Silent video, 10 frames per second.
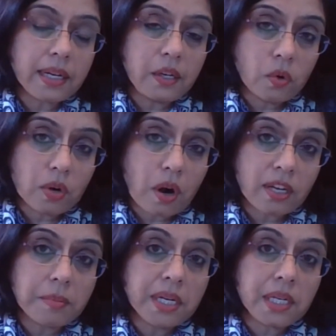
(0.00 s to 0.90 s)
in your
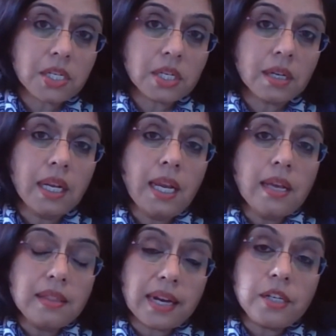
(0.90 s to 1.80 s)
documentation
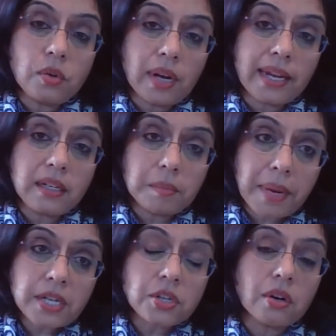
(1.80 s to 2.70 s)
that you'd like to
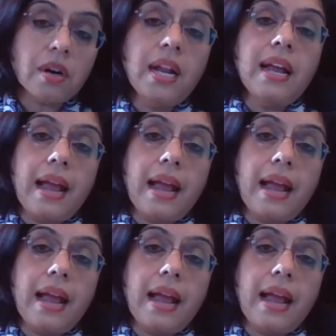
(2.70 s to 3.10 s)
measure,